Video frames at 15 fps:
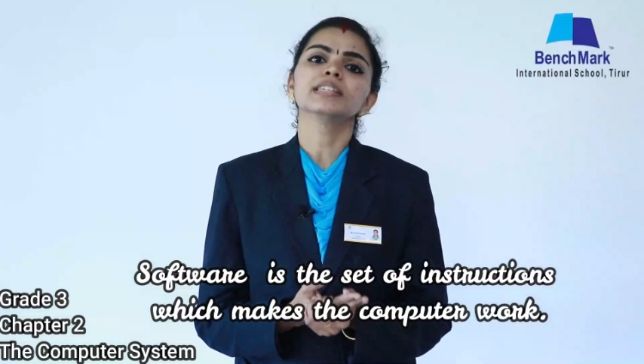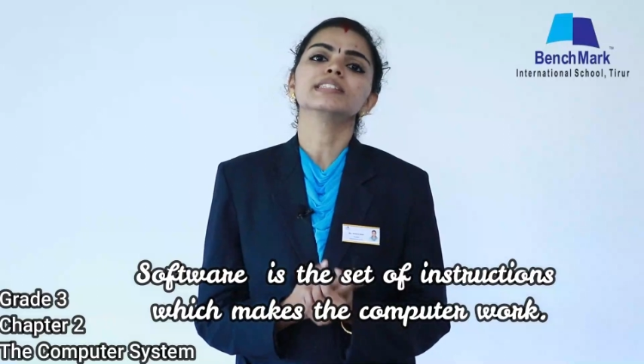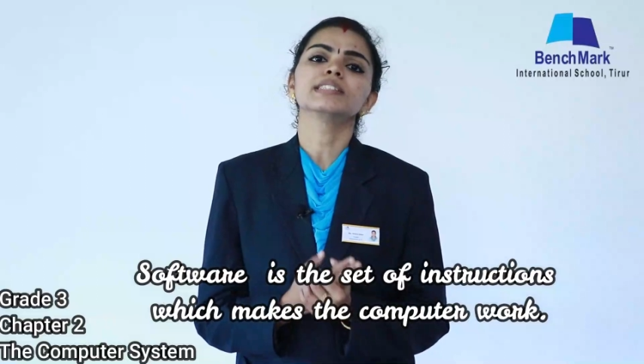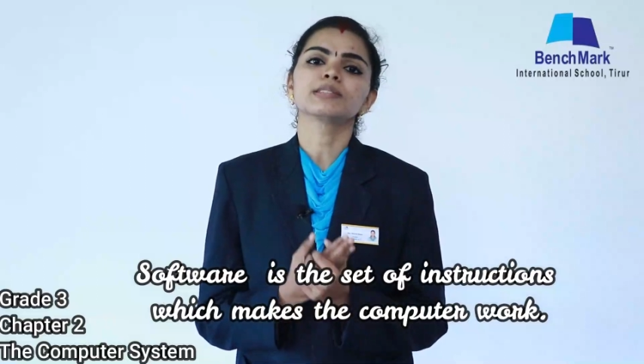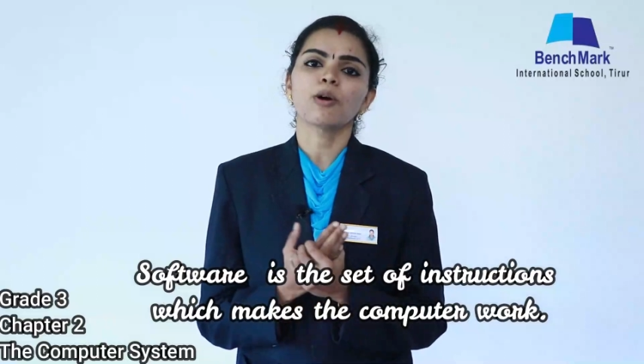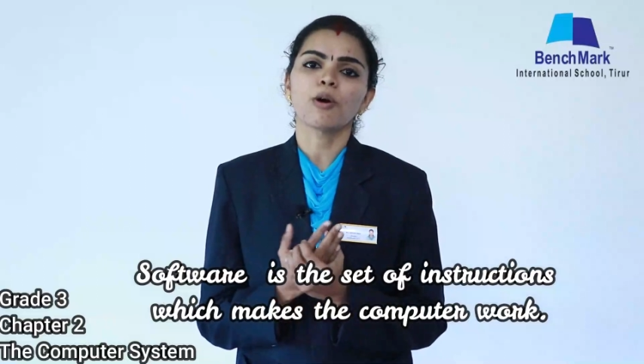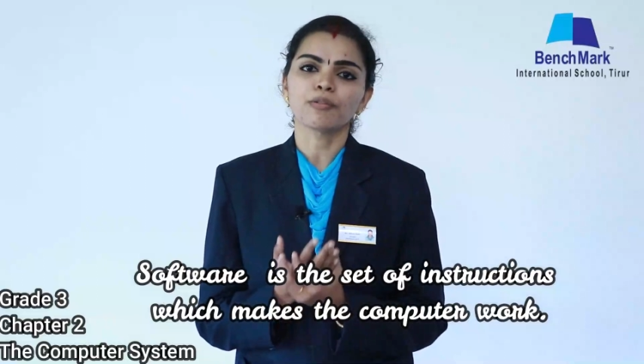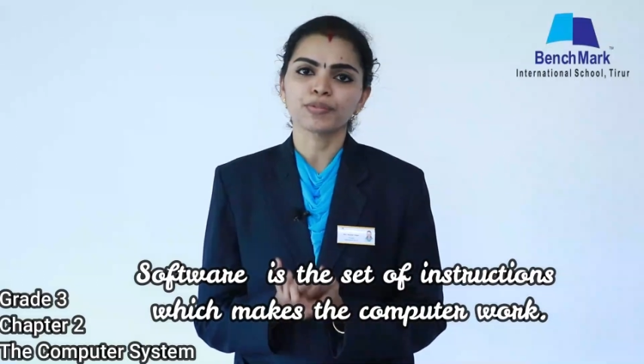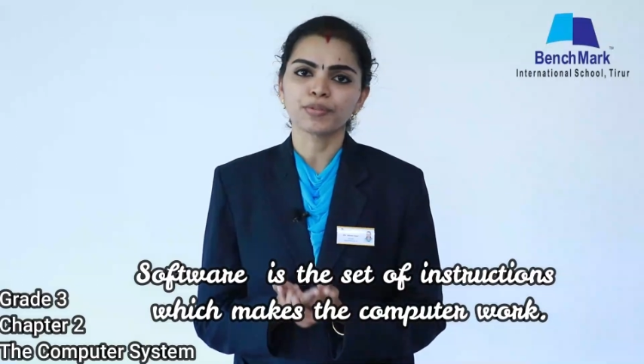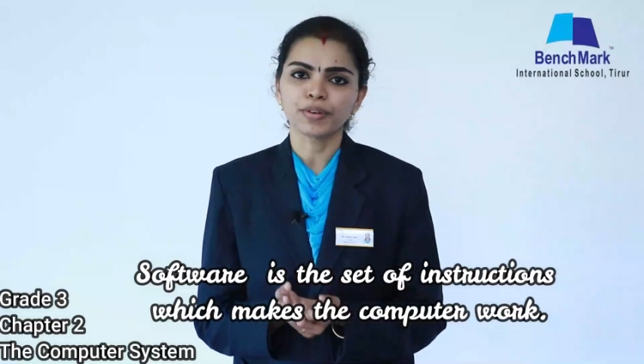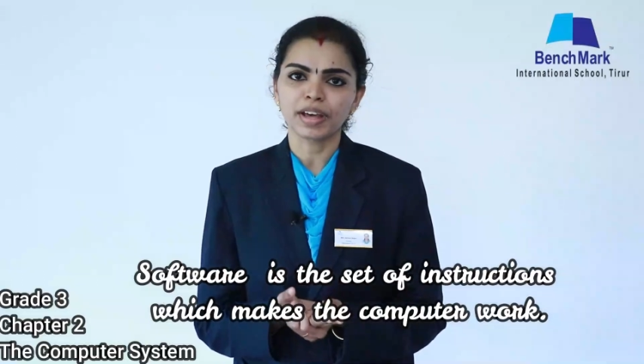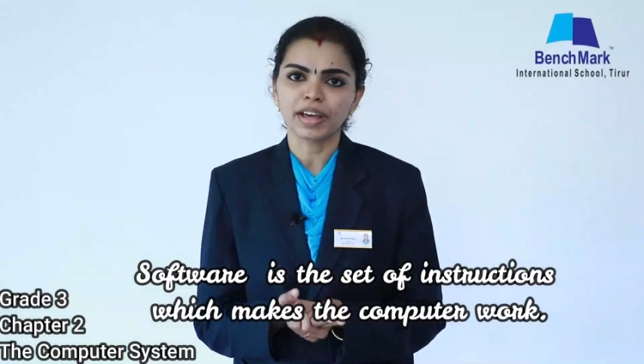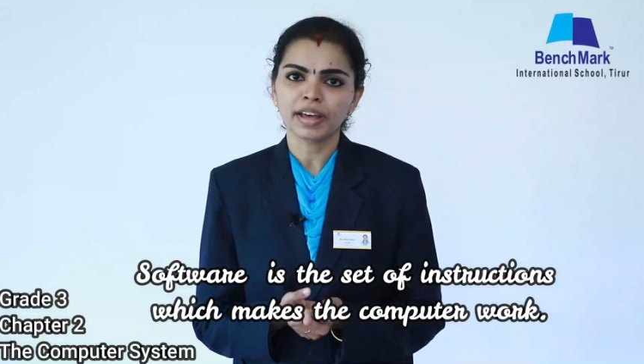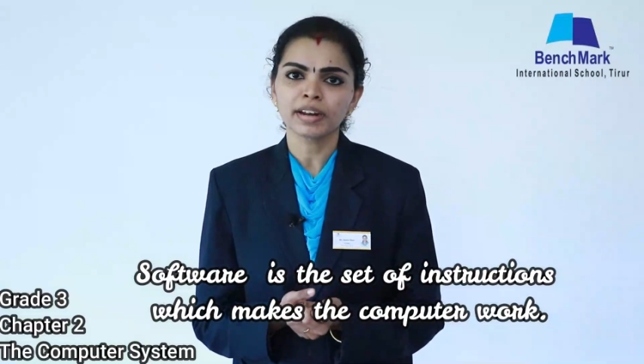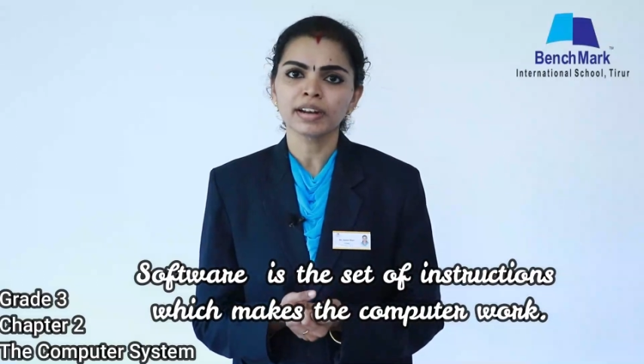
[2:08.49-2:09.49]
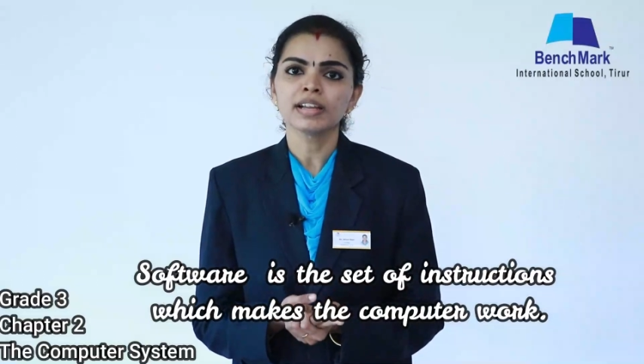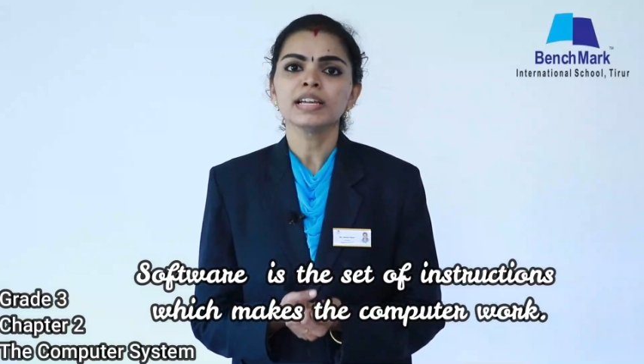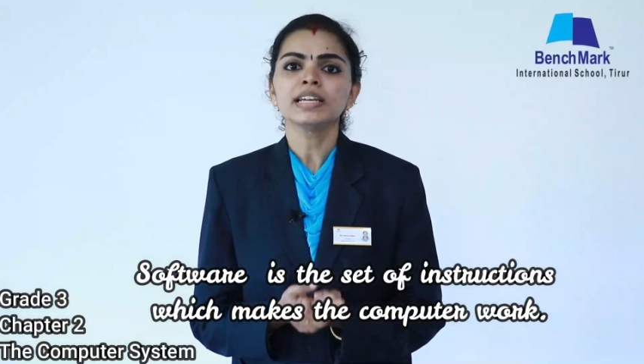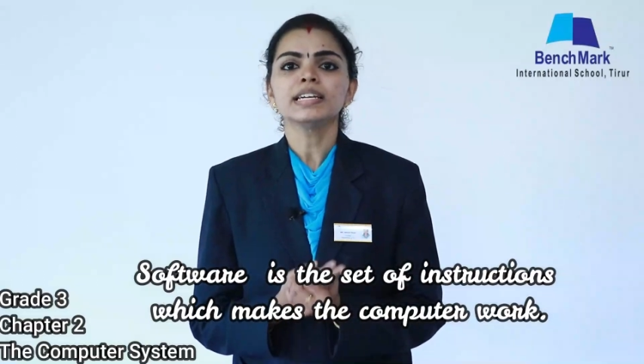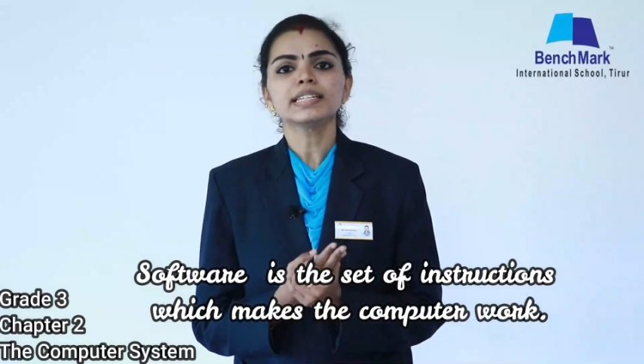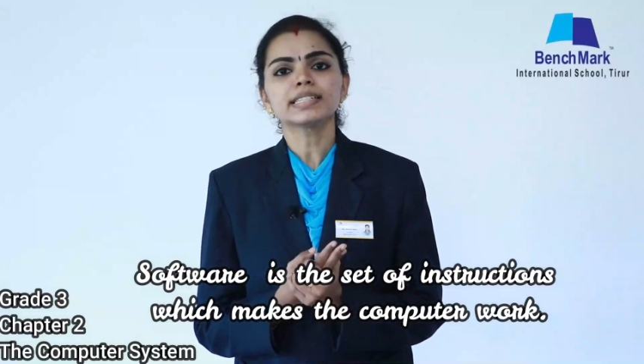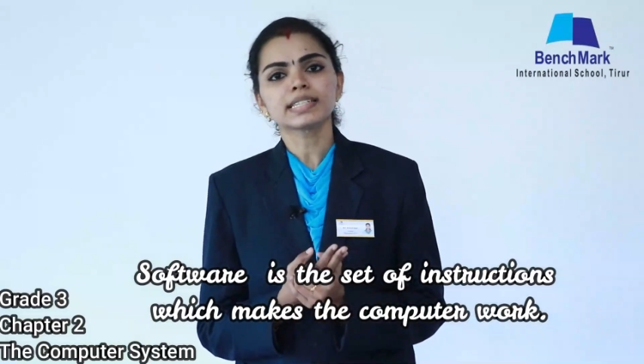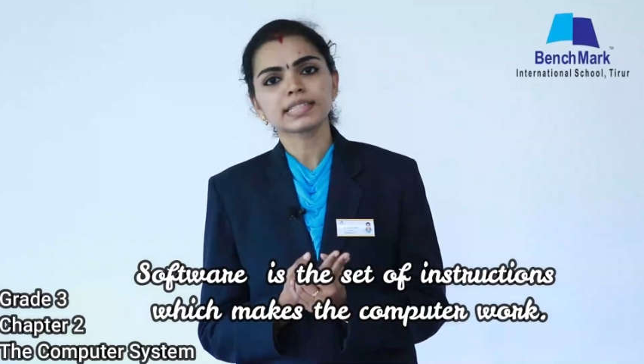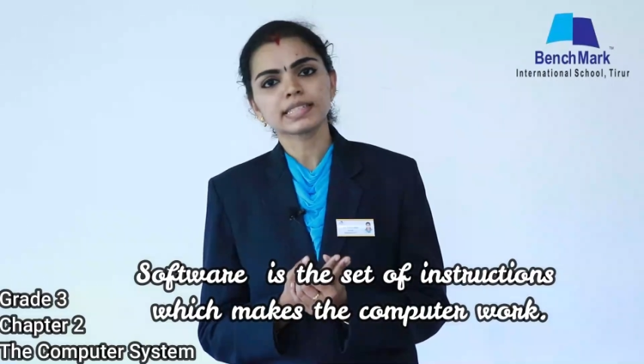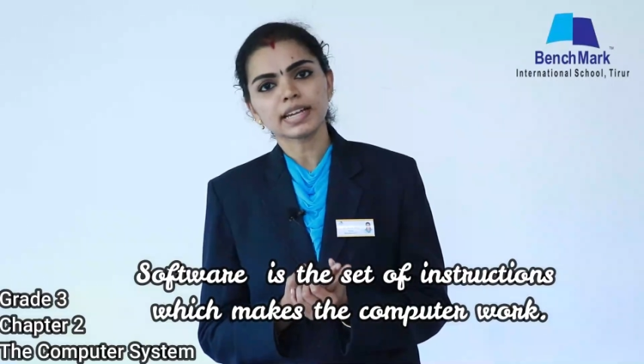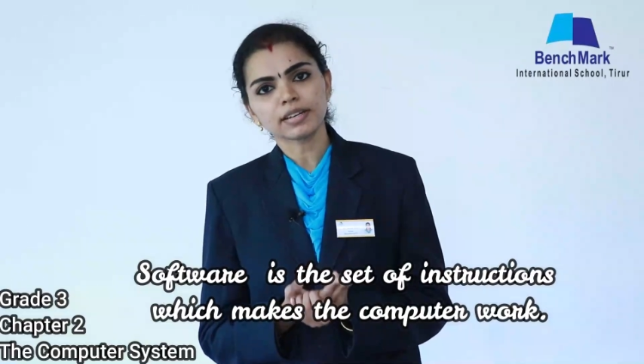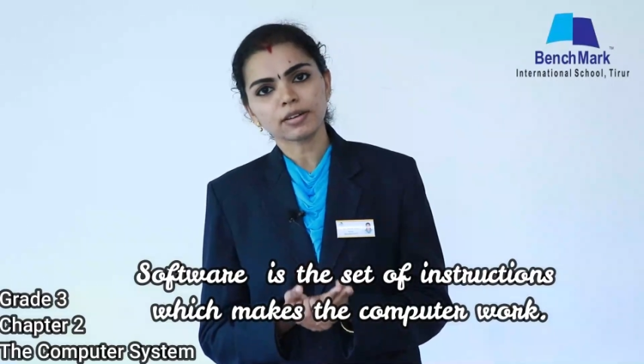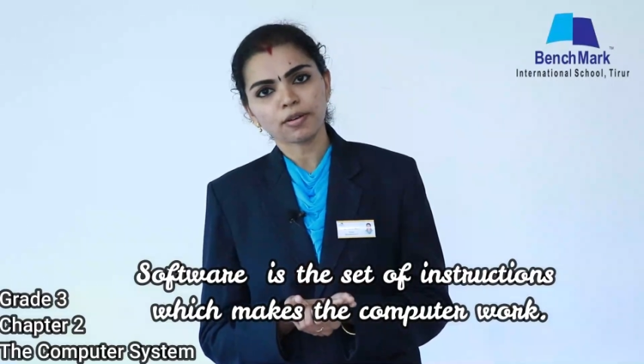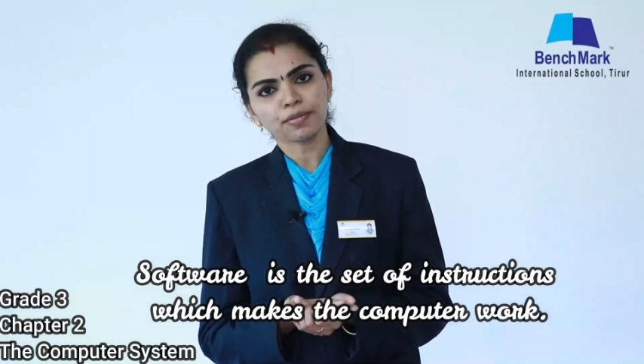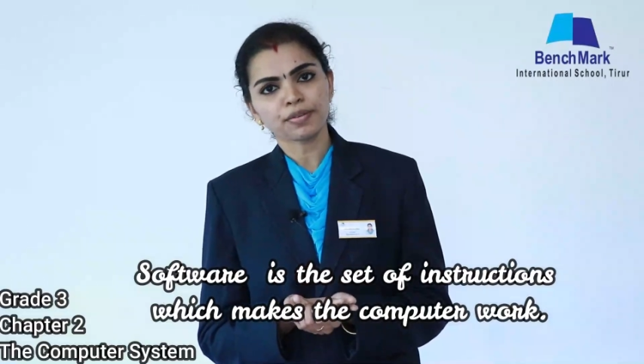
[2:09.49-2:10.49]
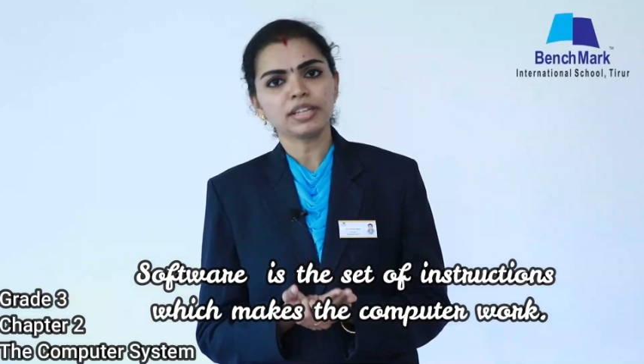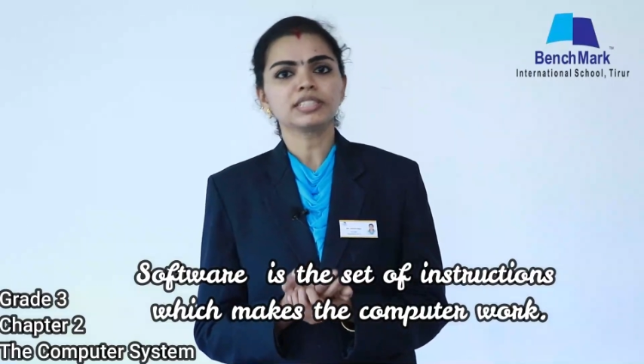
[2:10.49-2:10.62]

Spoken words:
The software is a set of